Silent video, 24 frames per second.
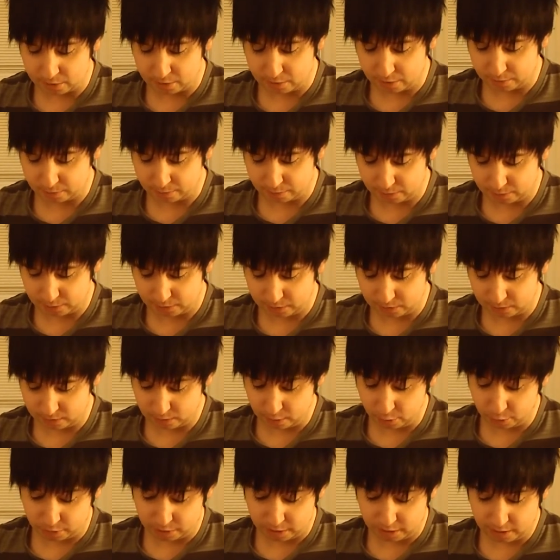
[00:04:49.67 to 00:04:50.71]
of
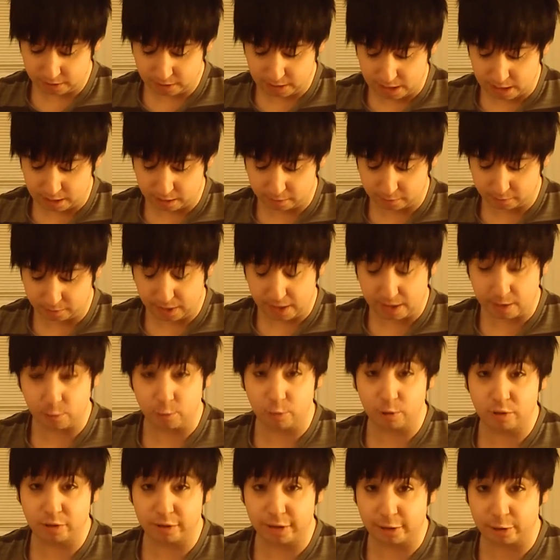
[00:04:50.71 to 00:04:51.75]

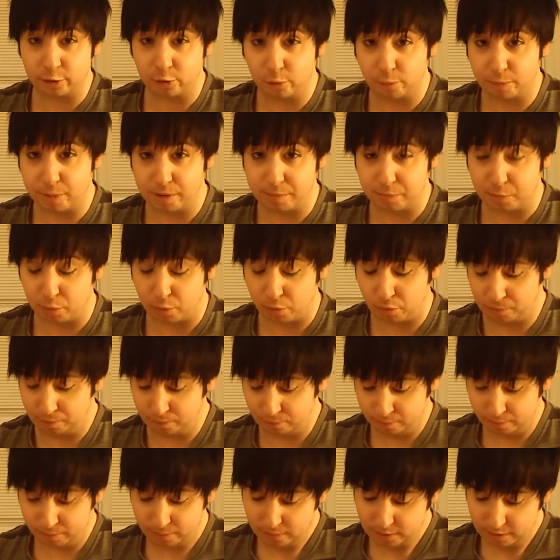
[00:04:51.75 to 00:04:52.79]
heterosexual people,
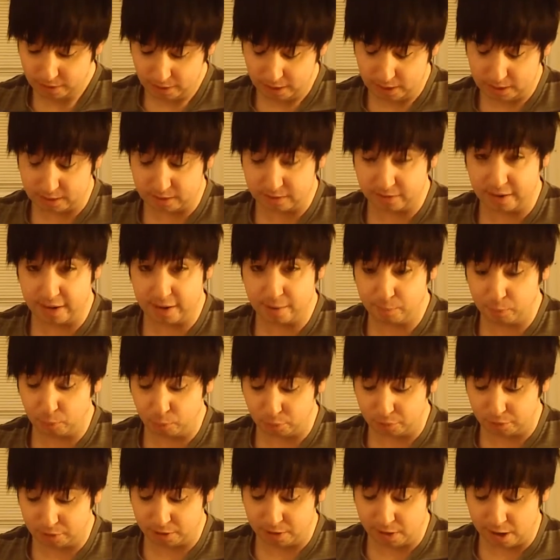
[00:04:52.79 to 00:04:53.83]
I
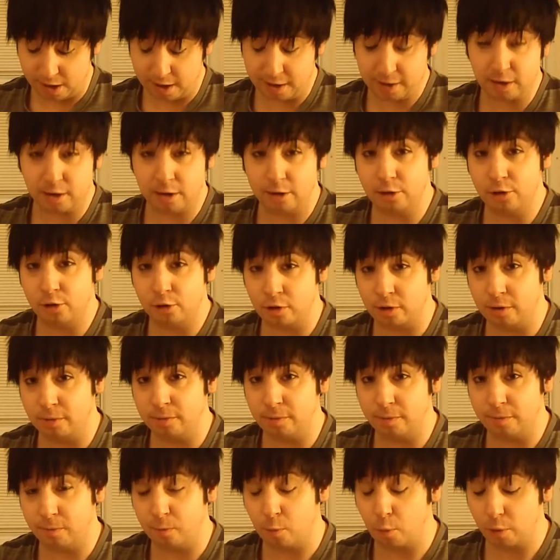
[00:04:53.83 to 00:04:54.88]
sampled
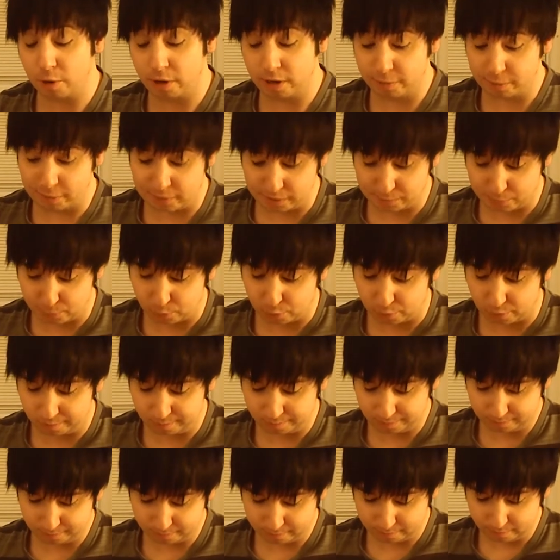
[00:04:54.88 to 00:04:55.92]
940 people,
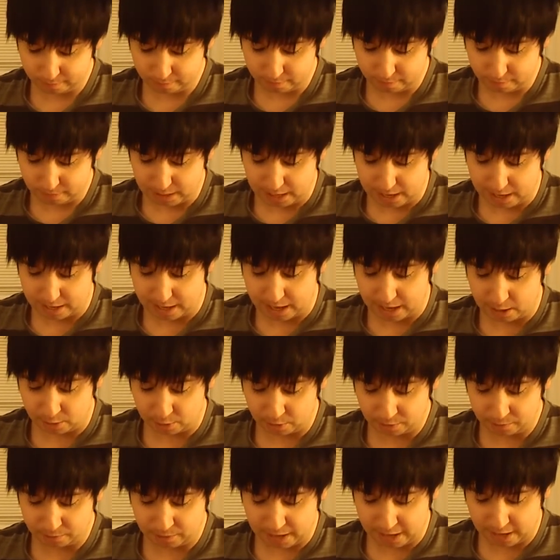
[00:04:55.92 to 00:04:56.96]
and
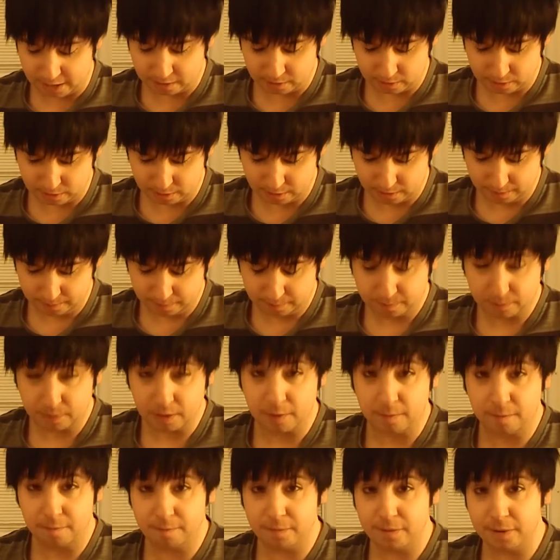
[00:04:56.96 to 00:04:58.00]
out of that,
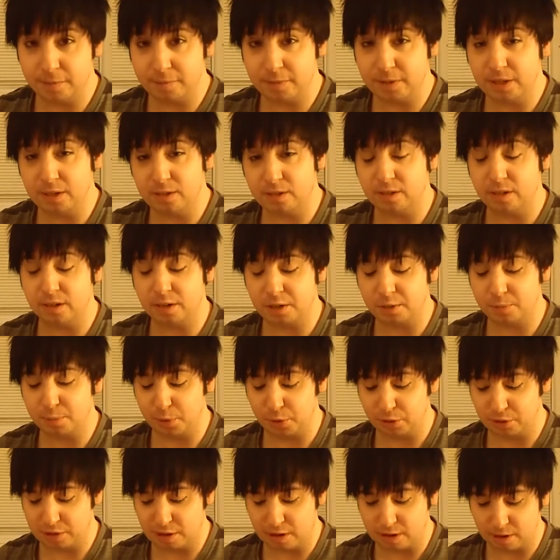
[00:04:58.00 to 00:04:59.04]

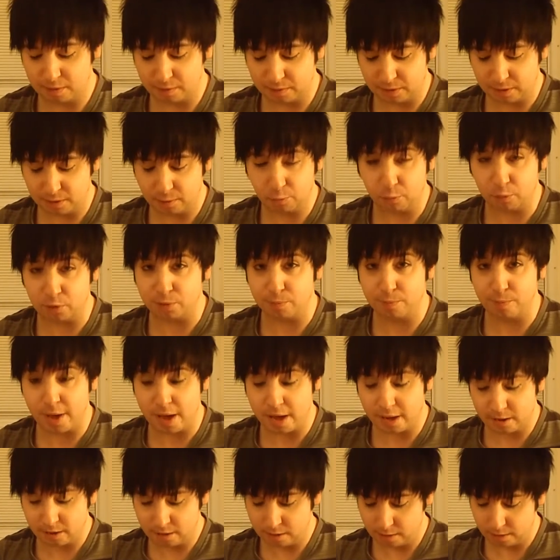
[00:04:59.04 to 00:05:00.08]
56% of it was
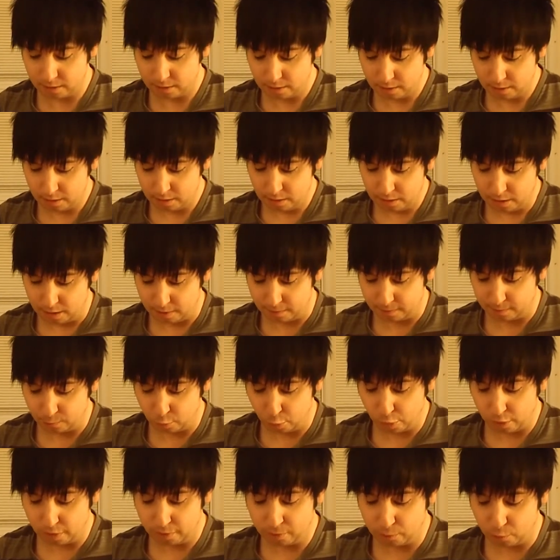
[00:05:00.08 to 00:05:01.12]
men, and
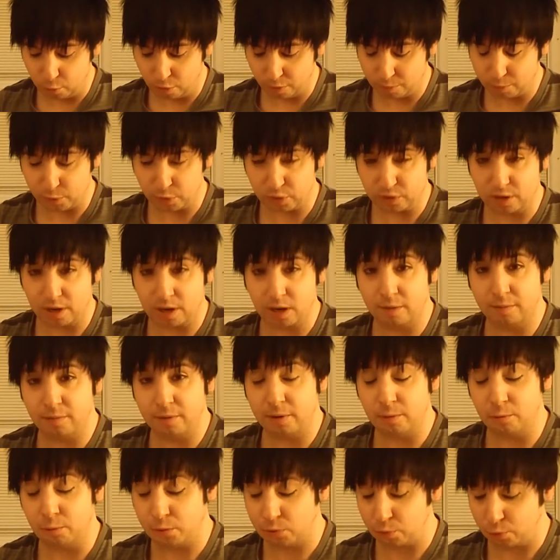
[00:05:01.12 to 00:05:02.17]
44% of
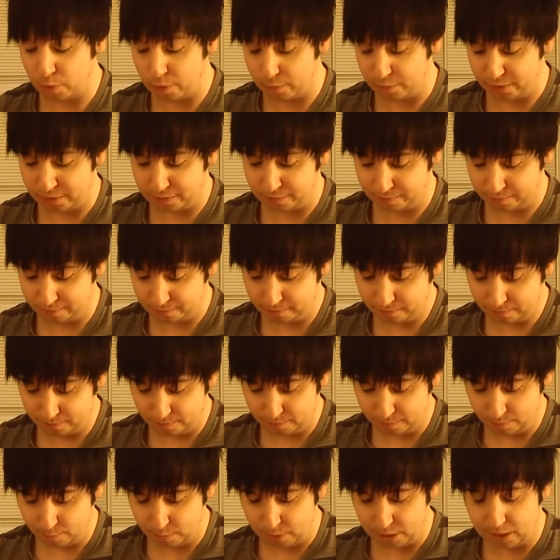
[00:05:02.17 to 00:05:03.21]
it was women.
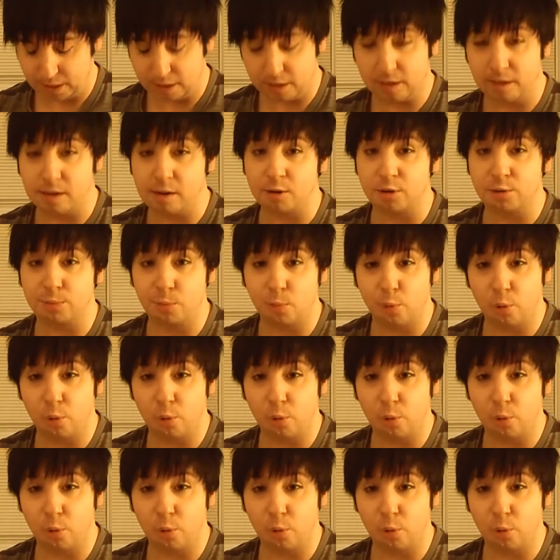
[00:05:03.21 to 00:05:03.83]
Meaning there's